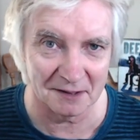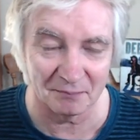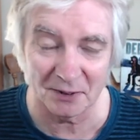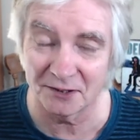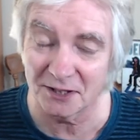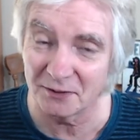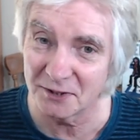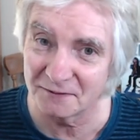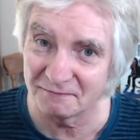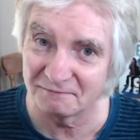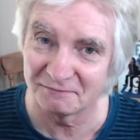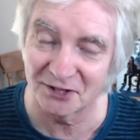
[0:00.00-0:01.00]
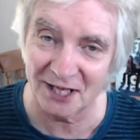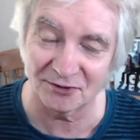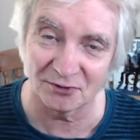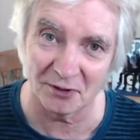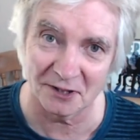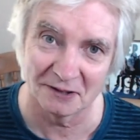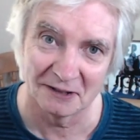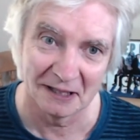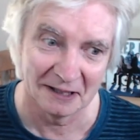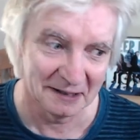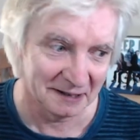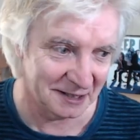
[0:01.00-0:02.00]
because it was jazz rock,
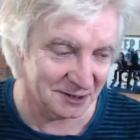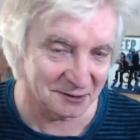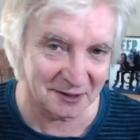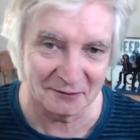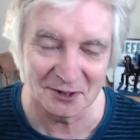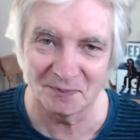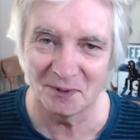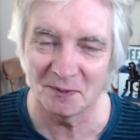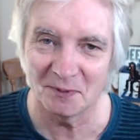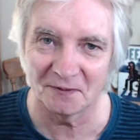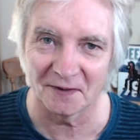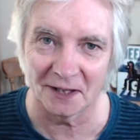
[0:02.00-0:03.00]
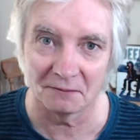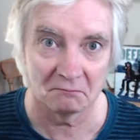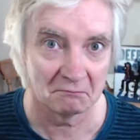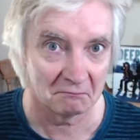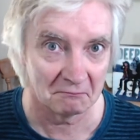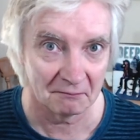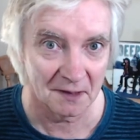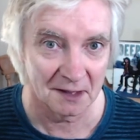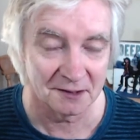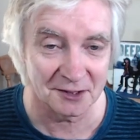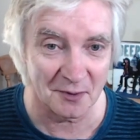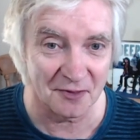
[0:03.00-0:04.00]
and to your average Purple fan.
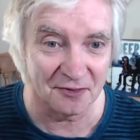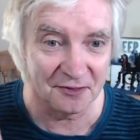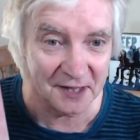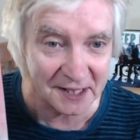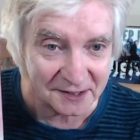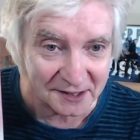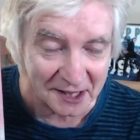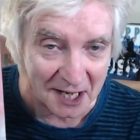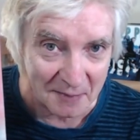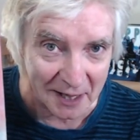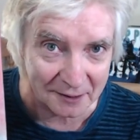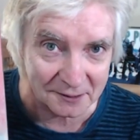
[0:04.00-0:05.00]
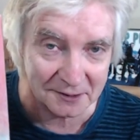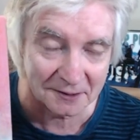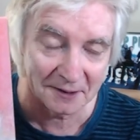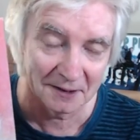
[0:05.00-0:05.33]
So when this came out,